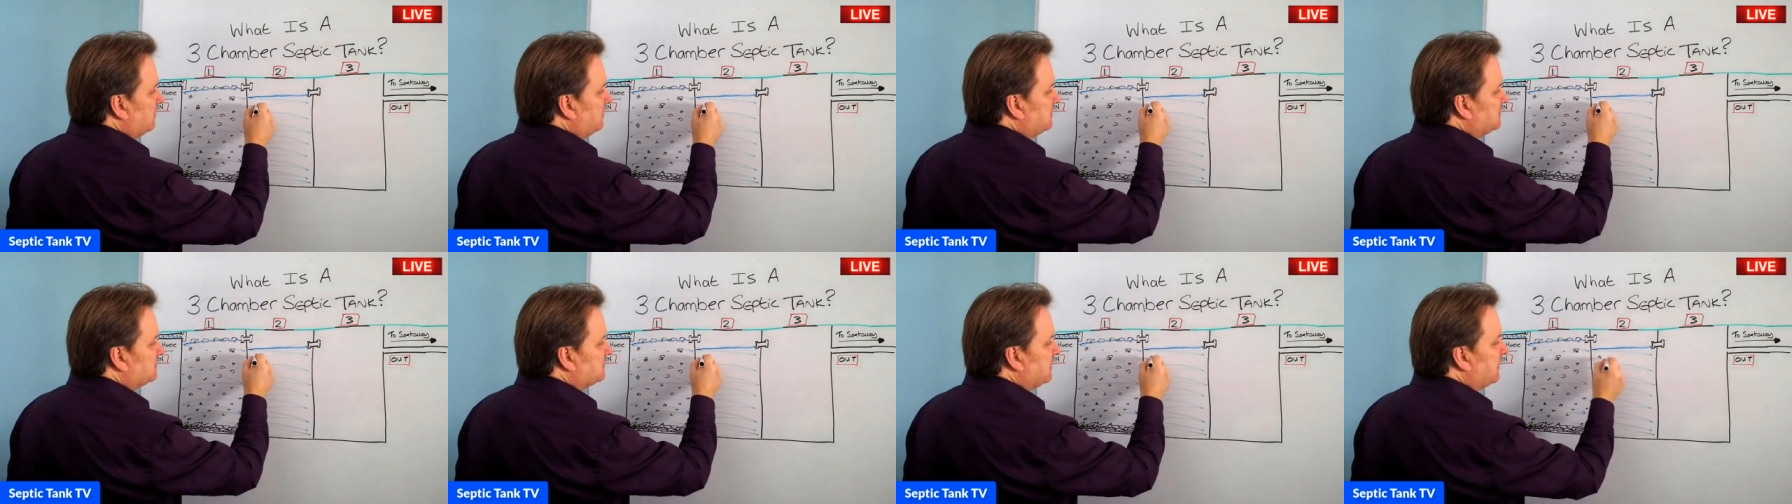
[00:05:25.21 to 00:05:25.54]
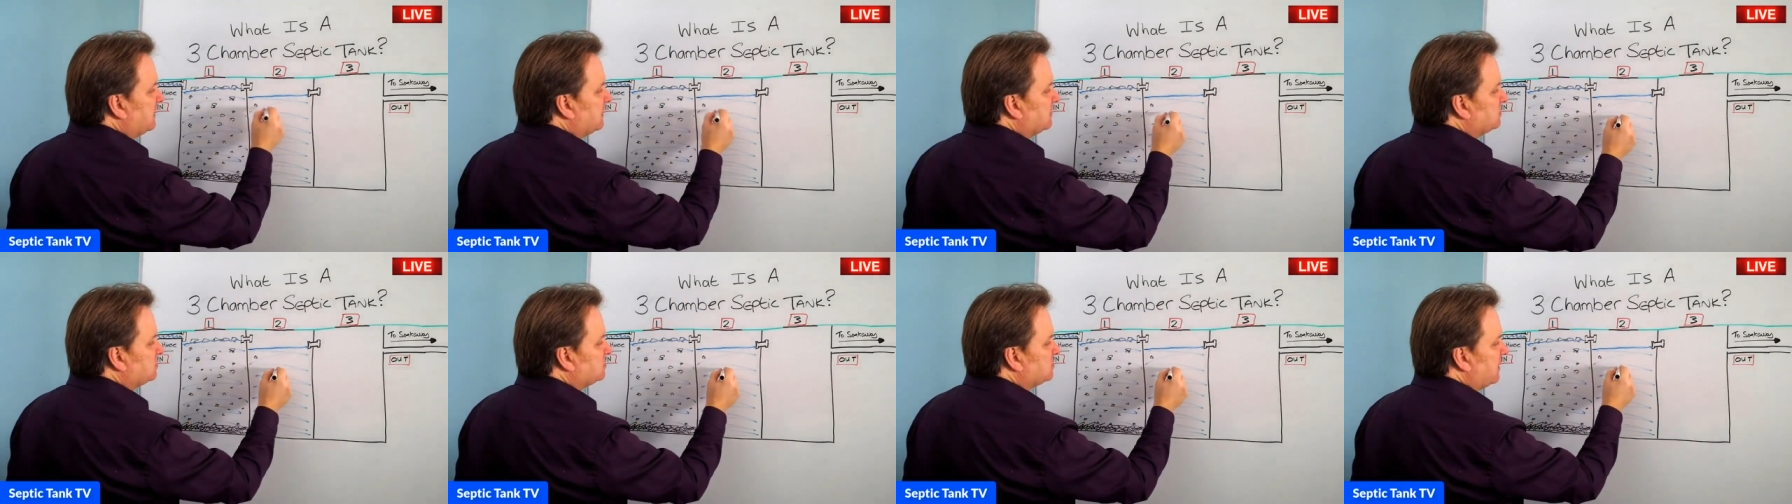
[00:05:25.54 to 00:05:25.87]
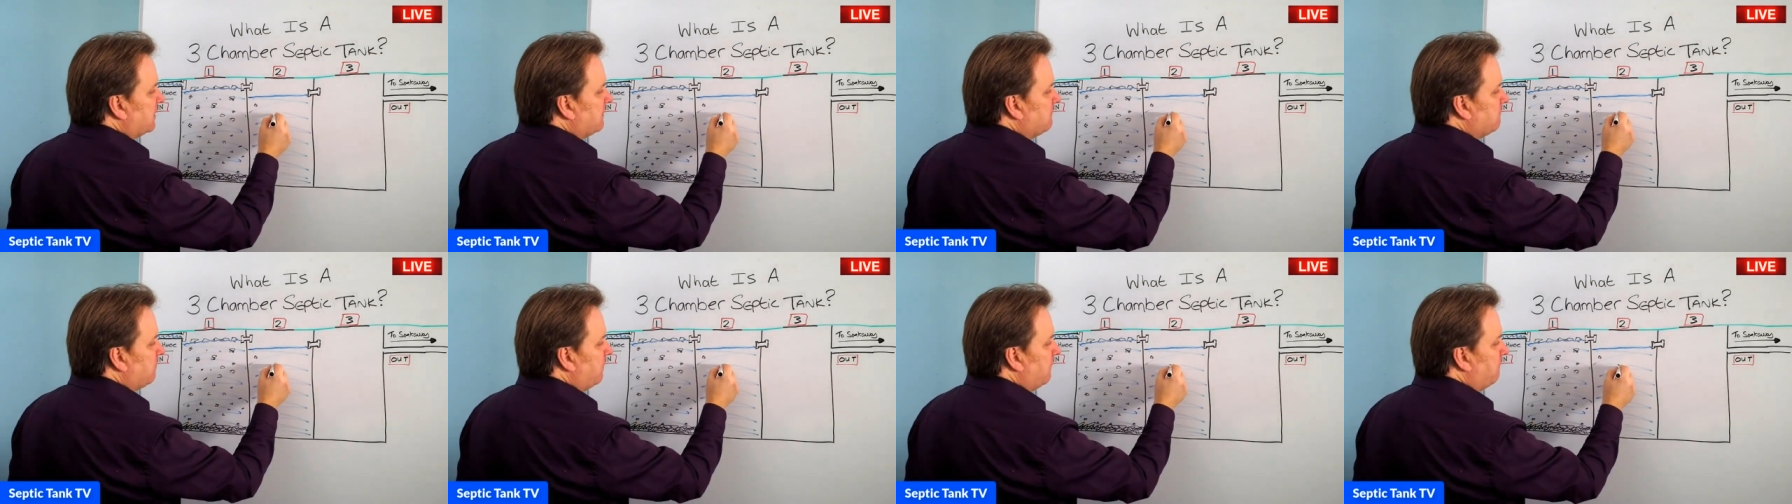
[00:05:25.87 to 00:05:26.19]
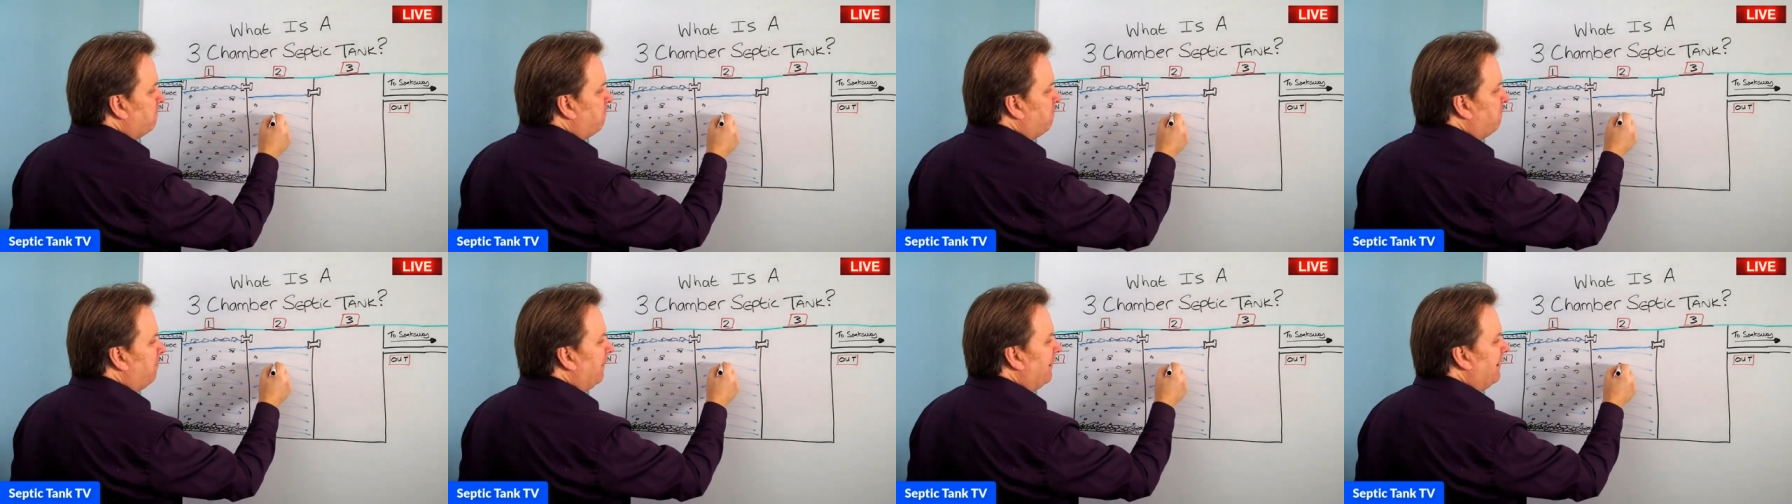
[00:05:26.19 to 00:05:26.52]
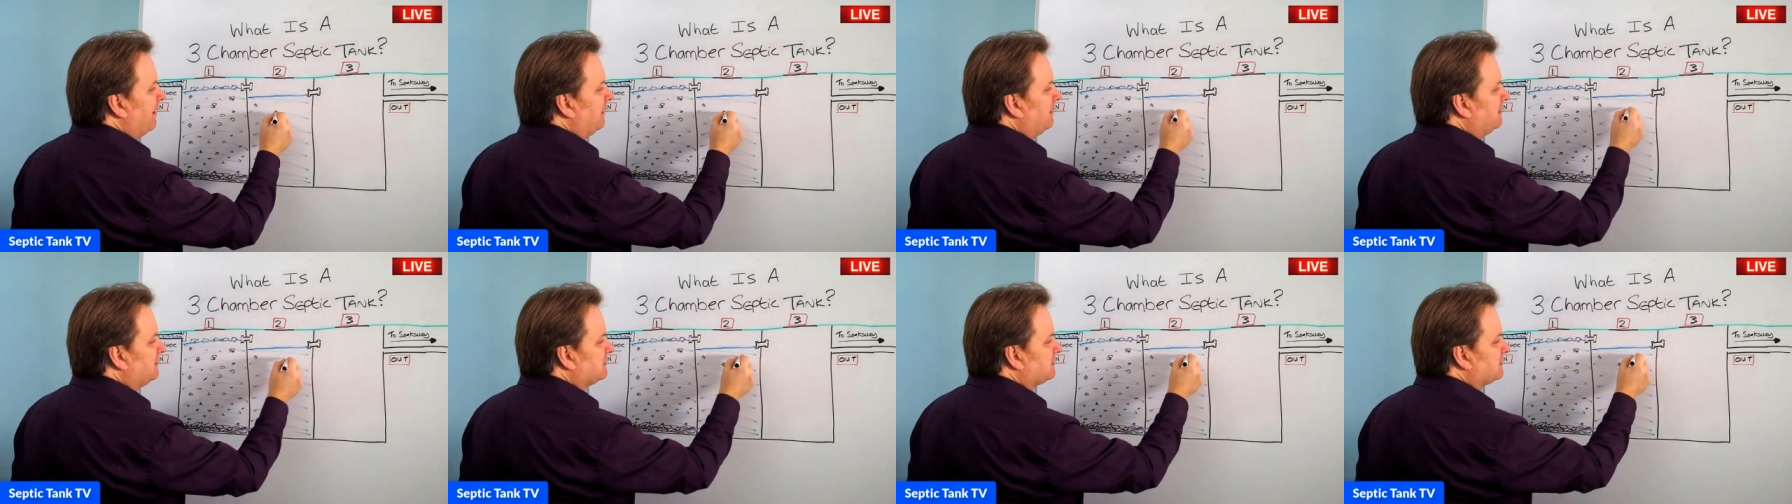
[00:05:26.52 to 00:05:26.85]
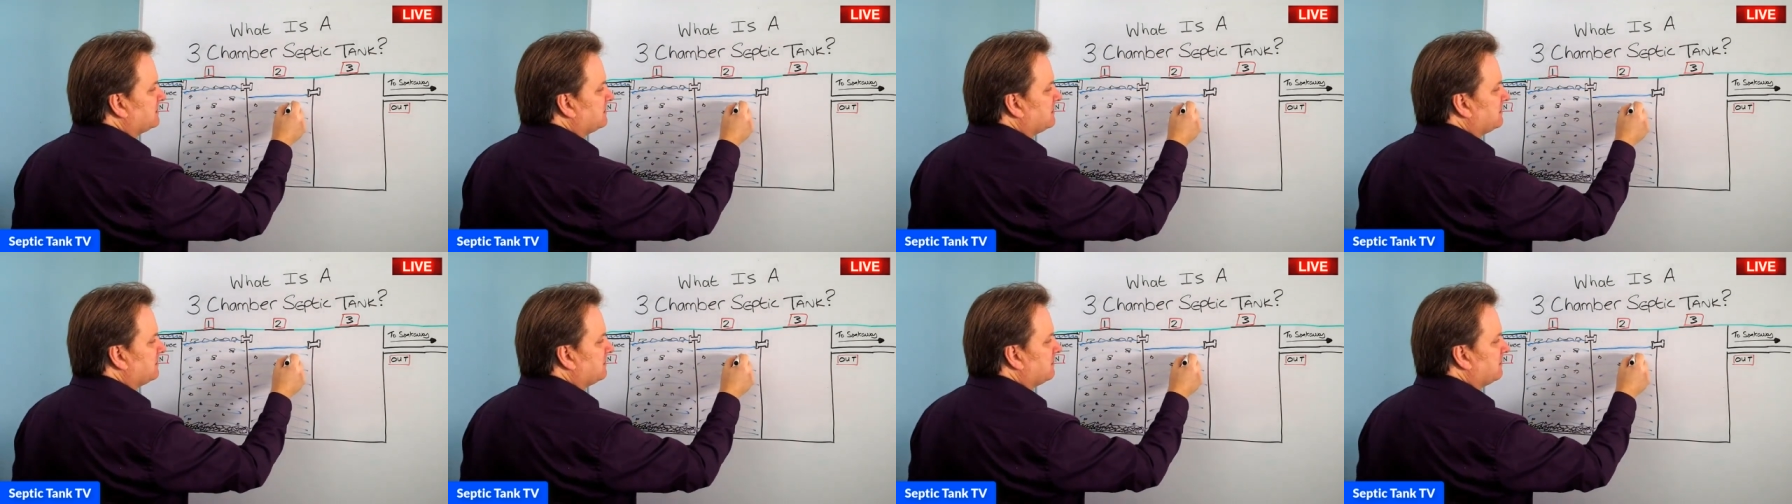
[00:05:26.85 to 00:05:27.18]
the second chamber,
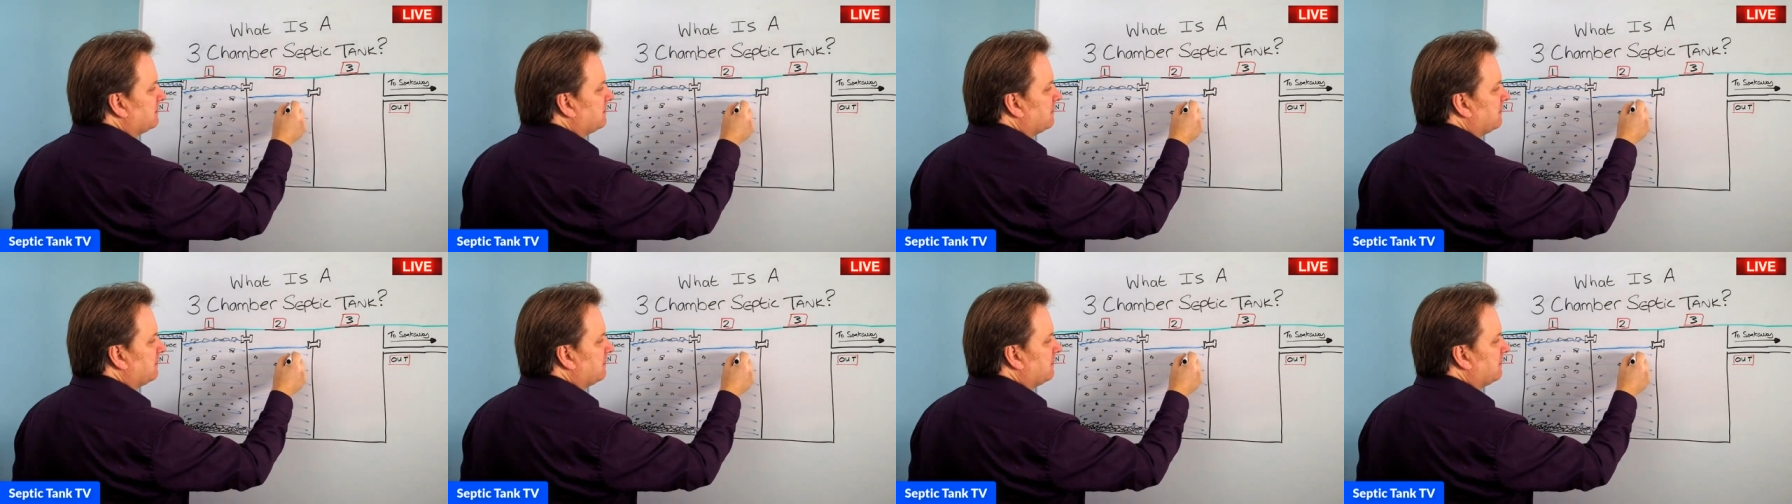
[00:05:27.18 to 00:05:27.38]
but